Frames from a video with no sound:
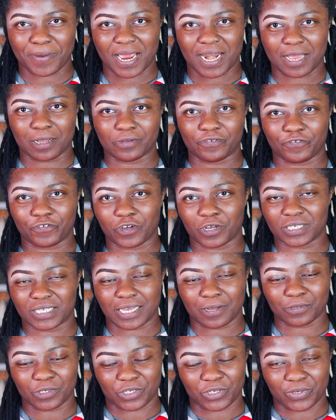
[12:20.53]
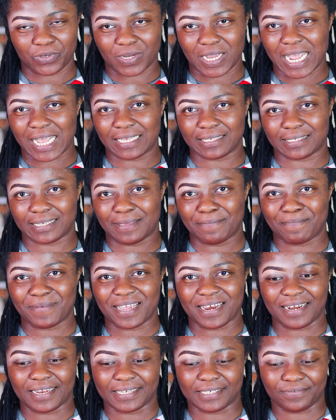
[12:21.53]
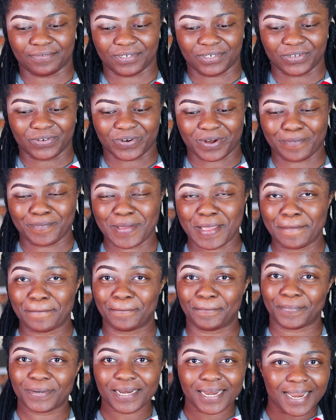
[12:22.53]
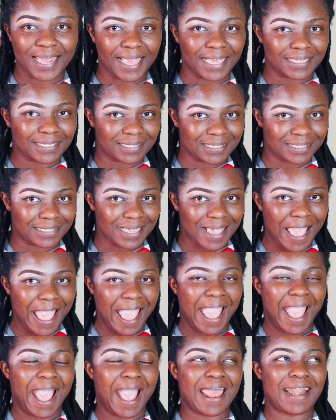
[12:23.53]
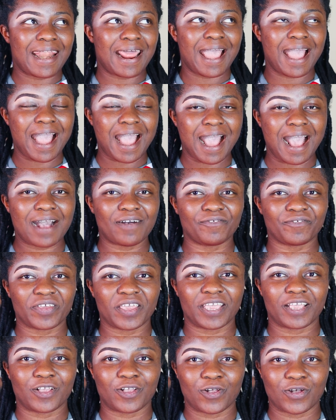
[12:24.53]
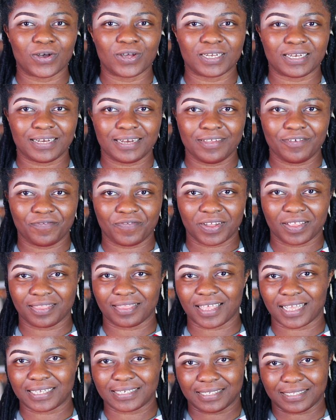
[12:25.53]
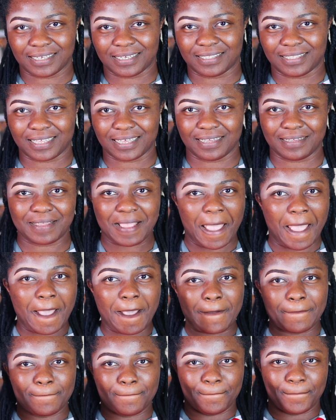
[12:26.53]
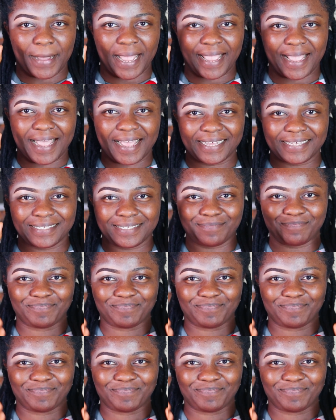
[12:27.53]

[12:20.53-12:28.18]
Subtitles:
And of course, I'll see you guys in my next video. Remain blessed and have a godly fantastic day. Bye guys.